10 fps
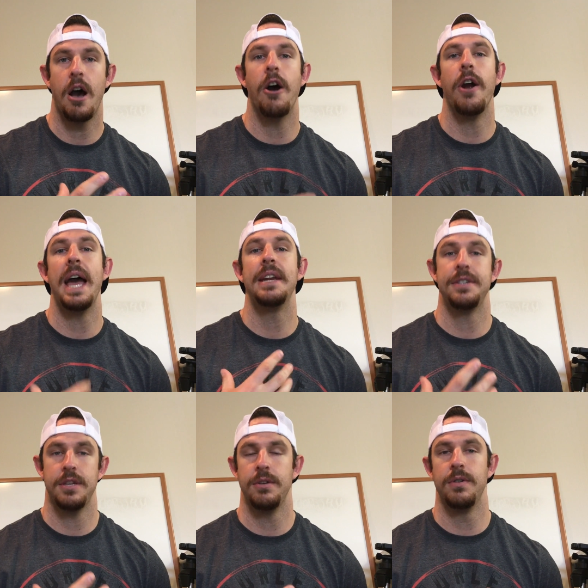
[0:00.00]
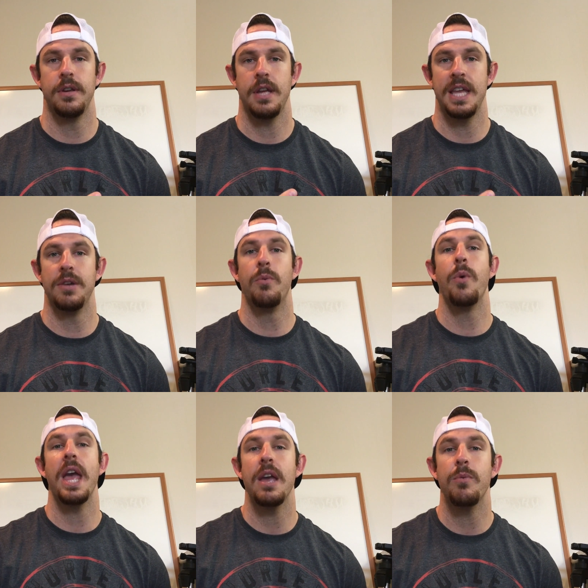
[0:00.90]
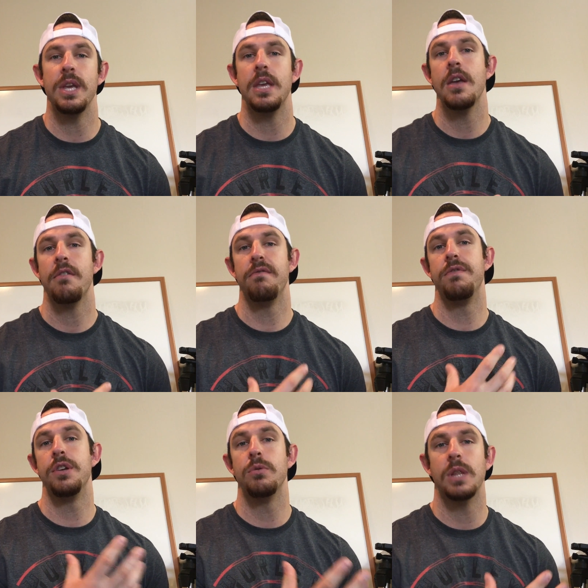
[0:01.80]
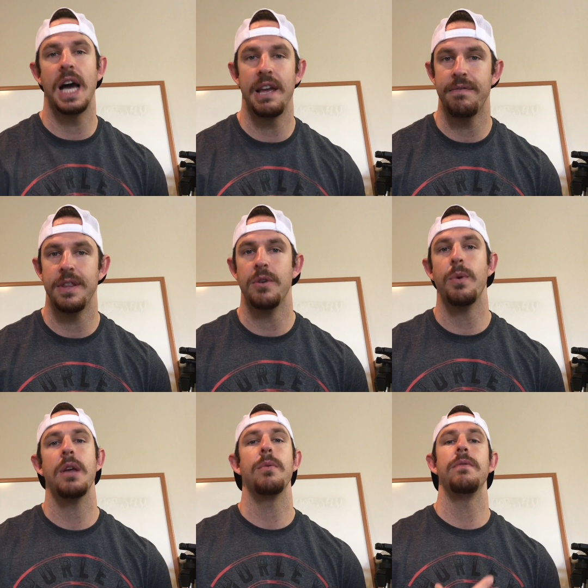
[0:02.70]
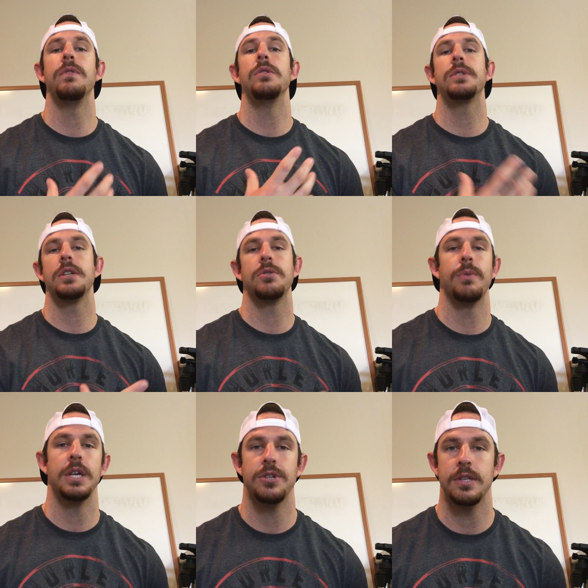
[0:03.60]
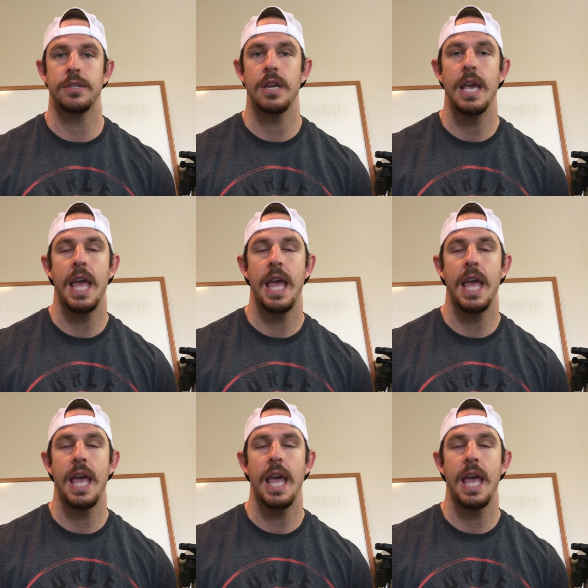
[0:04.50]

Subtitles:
our attitude and the way we view life and the way we view situations.